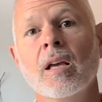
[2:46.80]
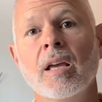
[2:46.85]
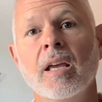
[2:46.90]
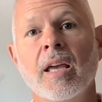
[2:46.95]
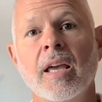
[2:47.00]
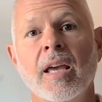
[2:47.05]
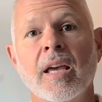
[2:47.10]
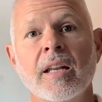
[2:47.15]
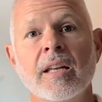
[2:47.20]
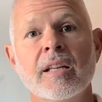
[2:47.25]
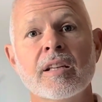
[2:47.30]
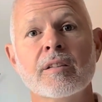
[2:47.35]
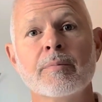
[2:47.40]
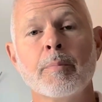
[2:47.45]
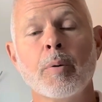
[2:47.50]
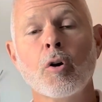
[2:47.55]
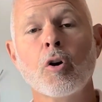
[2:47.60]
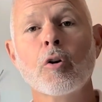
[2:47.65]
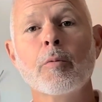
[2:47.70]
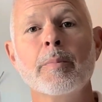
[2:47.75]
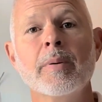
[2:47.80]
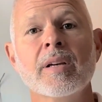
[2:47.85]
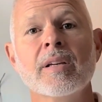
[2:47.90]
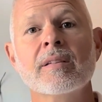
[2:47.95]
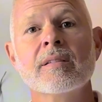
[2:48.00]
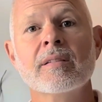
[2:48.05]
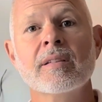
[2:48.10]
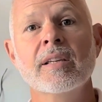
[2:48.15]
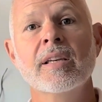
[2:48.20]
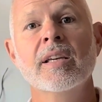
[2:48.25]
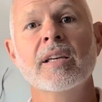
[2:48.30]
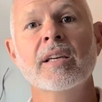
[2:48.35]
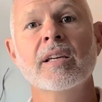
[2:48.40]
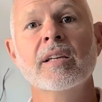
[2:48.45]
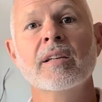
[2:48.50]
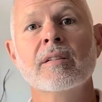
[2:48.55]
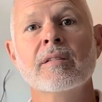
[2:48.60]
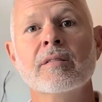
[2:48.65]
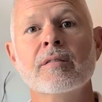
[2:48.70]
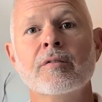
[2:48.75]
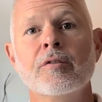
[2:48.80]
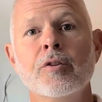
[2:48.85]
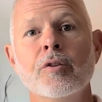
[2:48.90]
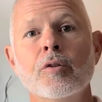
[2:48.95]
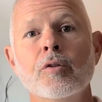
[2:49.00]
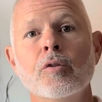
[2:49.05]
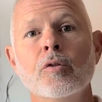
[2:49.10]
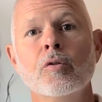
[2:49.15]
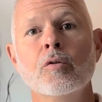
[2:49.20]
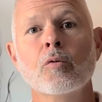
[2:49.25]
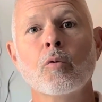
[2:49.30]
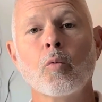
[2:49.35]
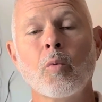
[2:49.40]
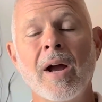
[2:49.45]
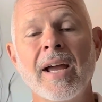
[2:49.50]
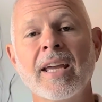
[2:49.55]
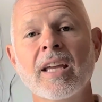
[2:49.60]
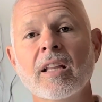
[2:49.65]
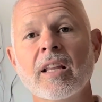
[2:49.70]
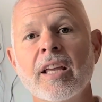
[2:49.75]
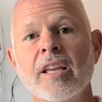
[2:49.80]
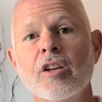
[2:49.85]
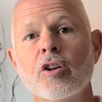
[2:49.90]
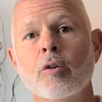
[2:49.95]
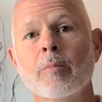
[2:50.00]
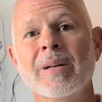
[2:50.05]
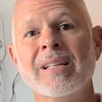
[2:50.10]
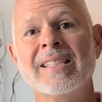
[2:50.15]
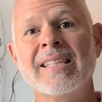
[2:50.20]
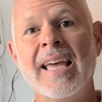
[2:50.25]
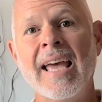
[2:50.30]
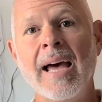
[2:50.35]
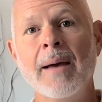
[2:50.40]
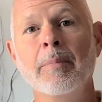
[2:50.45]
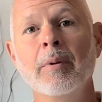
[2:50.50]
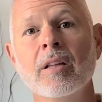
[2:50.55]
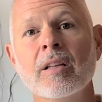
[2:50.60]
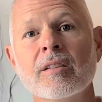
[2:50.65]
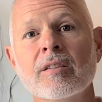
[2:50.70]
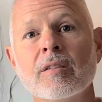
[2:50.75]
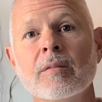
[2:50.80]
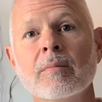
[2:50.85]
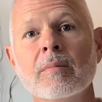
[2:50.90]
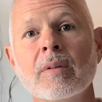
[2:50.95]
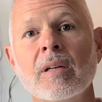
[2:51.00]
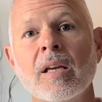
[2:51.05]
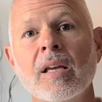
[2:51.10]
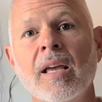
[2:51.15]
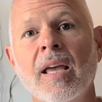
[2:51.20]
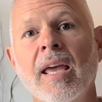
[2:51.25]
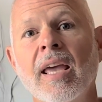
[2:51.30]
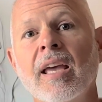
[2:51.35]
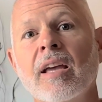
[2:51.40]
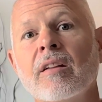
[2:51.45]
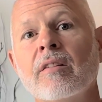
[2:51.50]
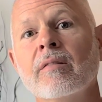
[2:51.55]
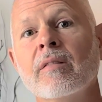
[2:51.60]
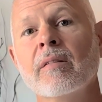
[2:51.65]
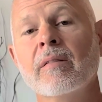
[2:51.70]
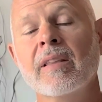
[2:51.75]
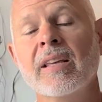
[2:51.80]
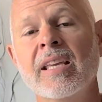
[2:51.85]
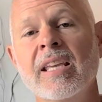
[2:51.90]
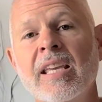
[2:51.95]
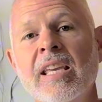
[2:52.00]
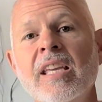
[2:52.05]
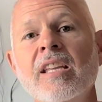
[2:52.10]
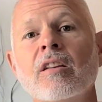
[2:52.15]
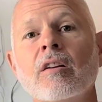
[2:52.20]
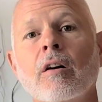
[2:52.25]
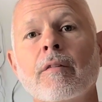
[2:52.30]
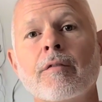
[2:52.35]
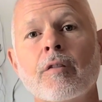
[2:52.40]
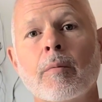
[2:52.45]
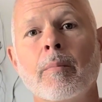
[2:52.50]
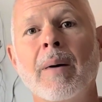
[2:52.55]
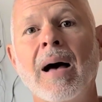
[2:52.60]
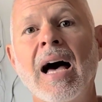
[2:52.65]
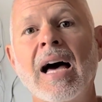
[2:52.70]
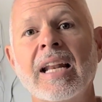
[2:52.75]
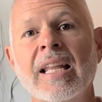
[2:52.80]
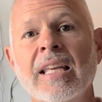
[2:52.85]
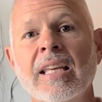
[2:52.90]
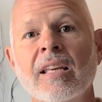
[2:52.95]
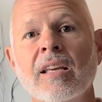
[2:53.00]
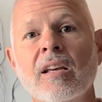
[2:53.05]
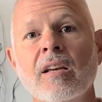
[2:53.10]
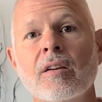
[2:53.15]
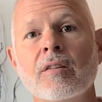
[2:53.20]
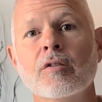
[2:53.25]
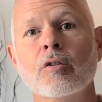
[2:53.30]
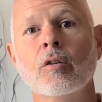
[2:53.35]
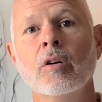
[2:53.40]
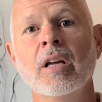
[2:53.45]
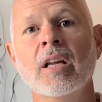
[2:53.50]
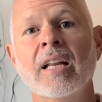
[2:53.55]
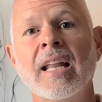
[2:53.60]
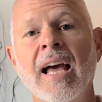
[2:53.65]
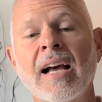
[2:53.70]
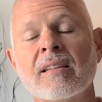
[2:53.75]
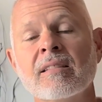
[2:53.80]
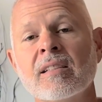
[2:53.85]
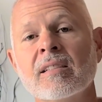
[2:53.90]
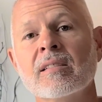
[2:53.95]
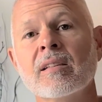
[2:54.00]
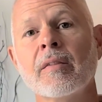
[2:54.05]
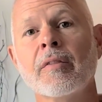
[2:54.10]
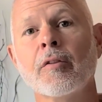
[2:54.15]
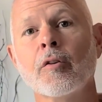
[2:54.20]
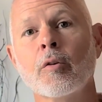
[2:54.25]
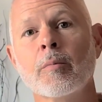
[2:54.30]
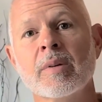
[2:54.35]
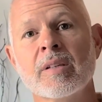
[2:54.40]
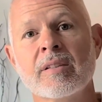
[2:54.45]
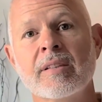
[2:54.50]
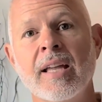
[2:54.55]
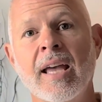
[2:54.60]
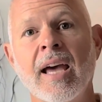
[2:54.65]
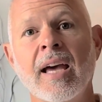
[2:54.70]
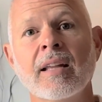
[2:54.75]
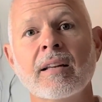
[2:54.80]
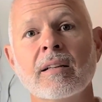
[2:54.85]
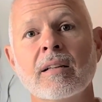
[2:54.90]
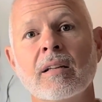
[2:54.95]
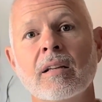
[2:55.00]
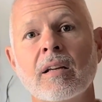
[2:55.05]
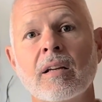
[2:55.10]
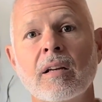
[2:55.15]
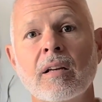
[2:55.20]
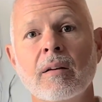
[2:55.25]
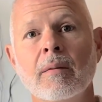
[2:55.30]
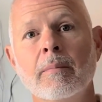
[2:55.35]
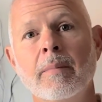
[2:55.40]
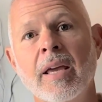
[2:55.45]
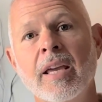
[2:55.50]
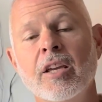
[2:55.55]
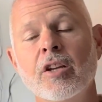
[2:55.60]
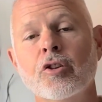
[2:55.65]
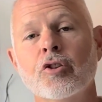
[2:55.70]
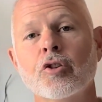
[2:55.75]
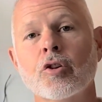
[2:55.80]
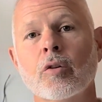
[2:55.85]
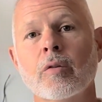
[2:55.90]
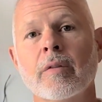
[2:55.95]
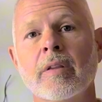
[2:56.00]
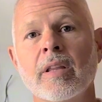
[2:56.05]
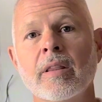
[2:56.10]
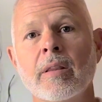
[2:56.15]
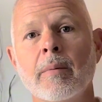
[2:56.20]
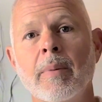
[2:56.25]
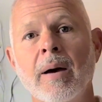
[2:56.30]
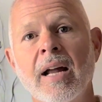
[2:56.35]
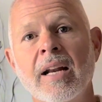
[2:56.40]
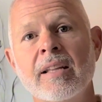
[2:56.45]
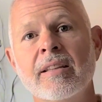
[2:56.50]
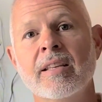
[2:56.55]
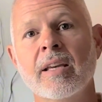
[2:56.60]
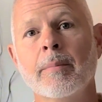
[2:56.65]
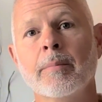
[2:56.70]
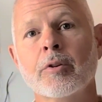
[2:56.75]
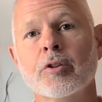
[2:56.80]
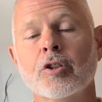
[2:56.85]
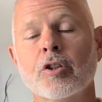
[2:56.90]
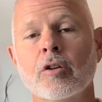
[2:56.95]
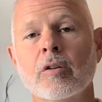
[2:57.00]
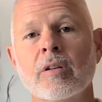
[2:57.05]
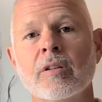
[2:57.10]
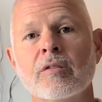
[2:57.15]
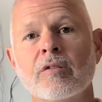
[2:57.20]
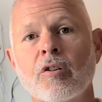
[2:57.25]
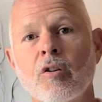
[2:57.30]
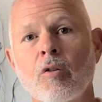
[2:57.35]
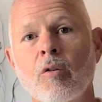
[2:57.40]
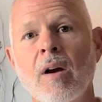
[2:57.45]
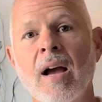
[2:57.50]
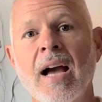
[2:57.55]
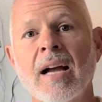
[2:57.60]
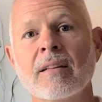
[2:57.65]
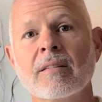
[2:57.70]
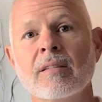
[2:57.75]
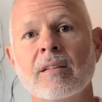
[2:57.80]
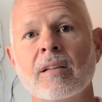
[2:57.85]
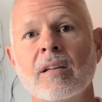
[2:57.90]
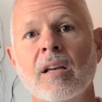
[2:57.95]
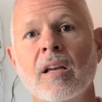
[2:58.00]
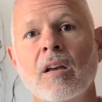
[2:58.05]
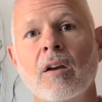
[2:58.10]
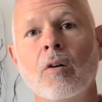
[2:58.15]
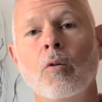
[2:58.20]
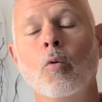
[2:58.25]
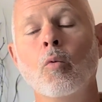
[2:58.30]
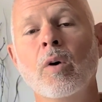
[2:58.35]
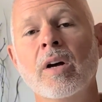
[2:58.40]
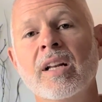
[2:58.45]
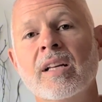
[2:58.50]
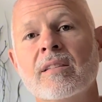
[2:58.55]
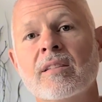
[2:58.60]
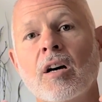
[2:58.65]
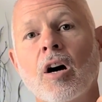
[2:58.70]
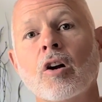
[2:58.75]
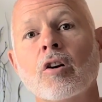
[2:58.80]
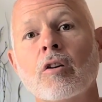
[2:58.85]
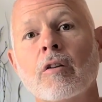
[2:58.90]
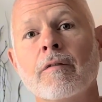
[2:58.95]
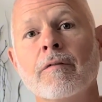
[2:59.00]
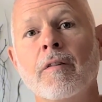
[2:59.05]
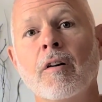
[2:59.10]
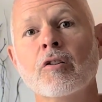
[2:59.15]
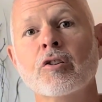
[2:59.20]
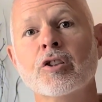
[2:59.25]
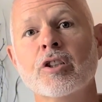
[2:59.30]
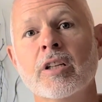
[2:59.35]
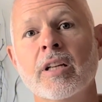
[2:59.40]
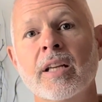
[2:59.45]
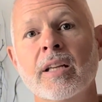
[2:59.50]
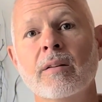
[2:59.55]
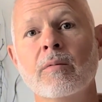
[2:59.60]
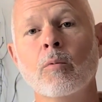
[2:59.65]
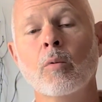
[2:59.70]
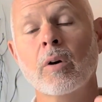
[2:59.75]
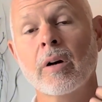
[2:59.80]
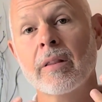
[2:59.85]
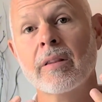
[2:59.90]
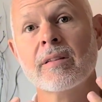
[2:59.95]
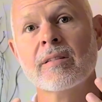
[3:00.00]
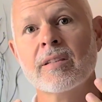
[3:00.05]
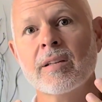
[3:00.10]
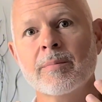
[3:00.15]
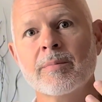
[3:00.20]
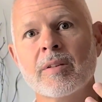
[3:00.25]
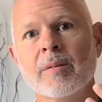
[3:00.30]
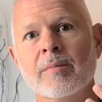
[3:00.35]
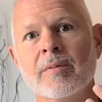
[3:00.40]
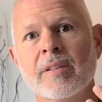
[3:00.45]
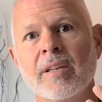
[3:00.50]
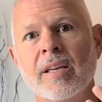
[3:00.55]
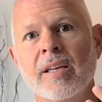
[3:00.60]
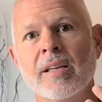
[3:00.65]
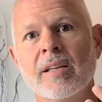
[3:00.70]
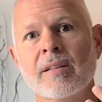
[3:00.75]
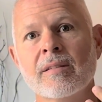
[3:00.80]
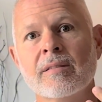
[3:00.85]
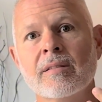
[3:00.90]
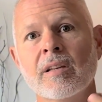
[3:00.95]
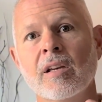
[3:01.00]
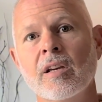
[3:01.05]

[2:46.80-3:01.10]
And its purpose is to regulate your metabolism and the heat of your body. So it acts as a thermostat, making sure that the body temperature is correct. When it's under functioning, one of the symptoms is